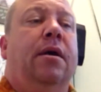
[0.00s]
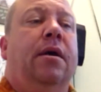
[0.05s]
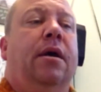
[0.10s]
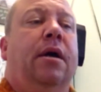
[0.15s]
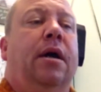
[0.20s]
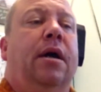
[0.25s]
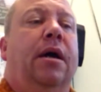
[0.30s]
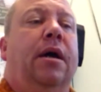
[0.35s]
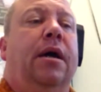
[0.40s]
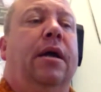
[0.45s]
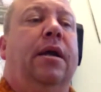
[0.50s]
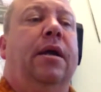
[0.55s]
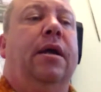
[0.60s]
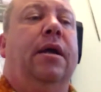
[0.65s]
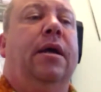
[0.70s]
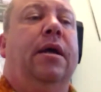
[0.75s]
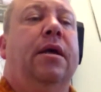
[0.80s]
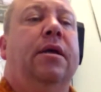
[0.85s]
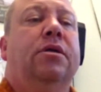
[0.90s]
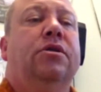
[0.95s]

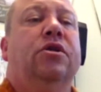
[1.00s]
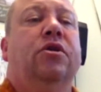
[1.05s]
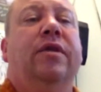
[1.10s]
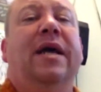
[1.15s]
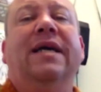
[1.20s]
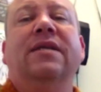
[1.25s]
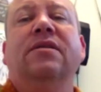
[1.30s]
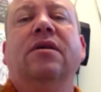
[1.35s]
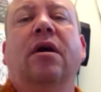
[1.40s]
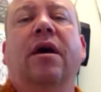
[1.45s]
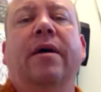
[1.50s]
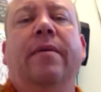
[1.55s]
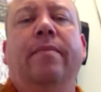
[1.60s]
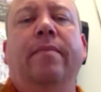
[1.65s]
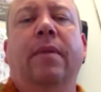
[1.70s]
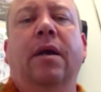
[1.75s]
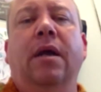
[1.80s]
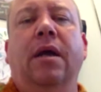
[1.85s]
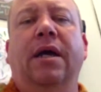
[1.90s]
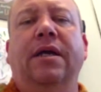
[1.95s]
So that's how
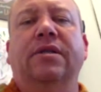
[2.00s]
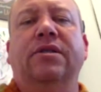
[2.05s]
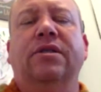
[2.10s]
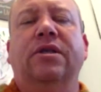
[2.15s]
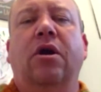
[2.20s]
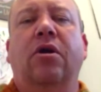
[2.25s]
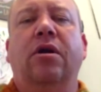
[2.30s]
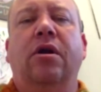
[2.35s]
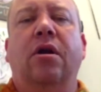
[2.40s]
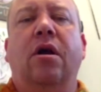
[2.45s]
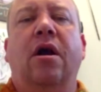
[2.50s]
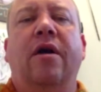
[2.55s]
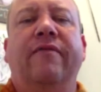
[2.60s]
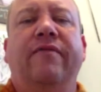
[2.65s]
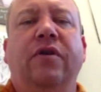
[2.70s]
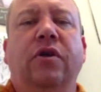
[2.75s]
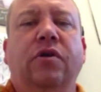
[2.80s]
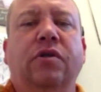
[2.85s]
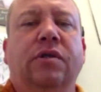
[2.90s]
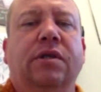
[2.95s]
I started
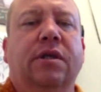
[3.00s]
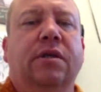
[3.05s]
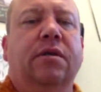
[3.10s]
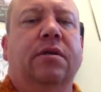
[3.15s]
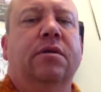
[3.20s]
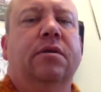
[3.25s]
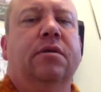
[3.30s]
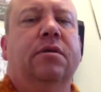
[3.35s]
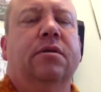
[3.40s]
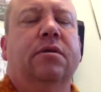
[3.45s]
off using